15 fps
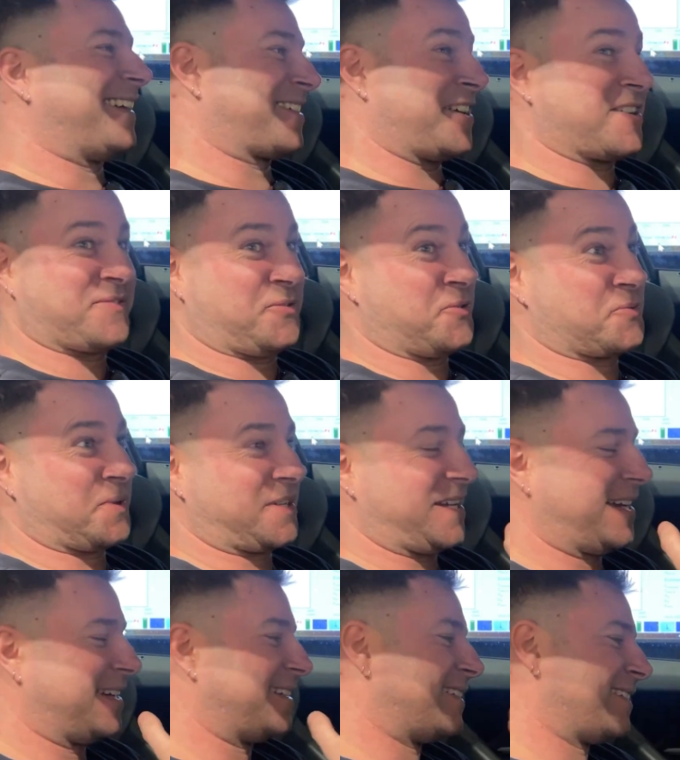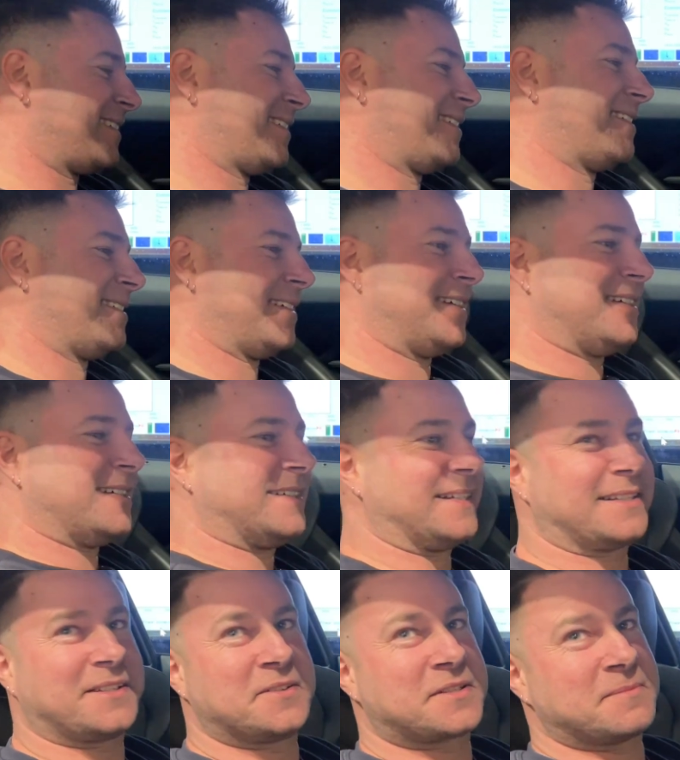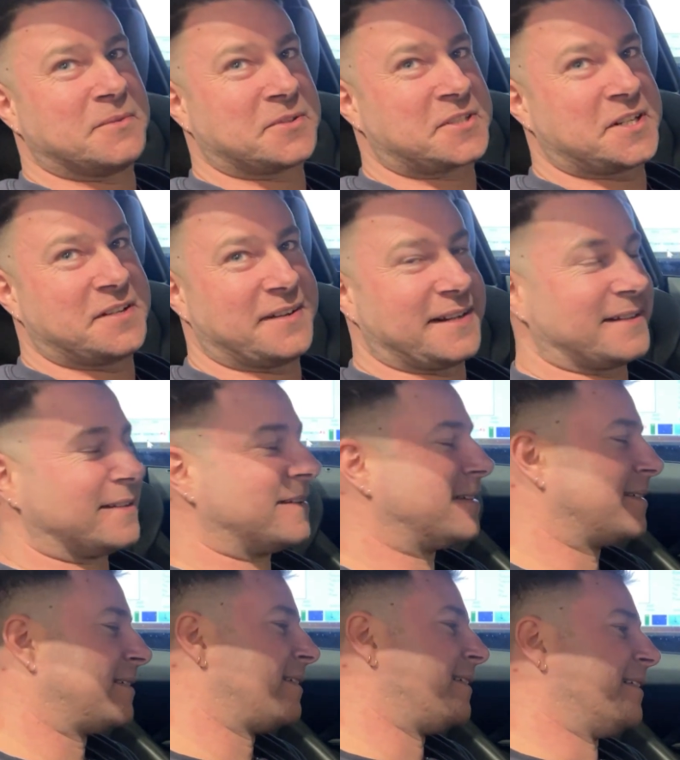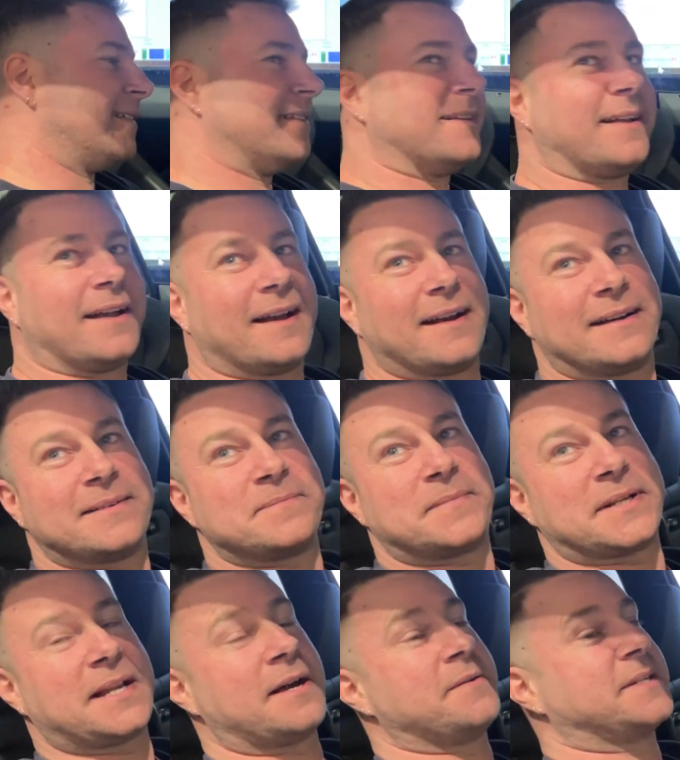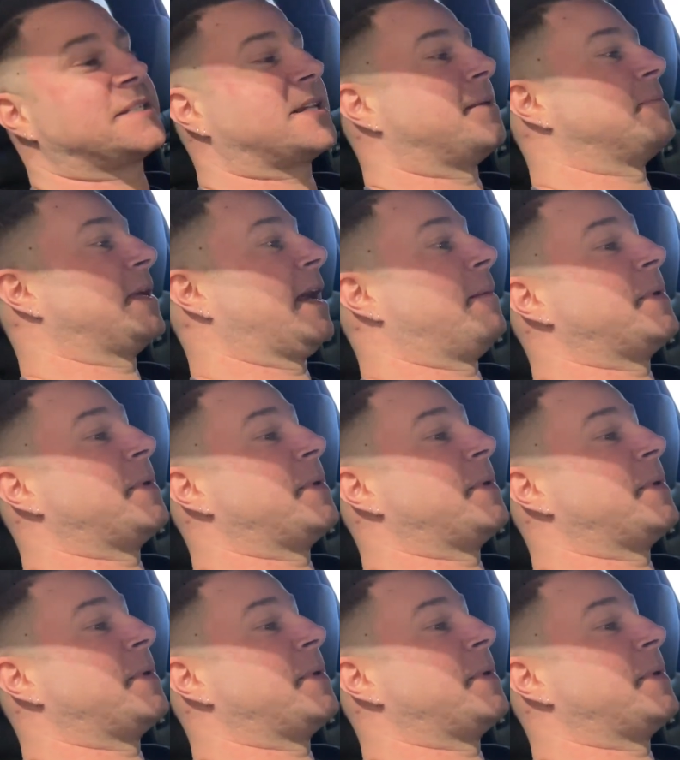I can't afford one yet. Need to do some more tuning. But no, it's yeah.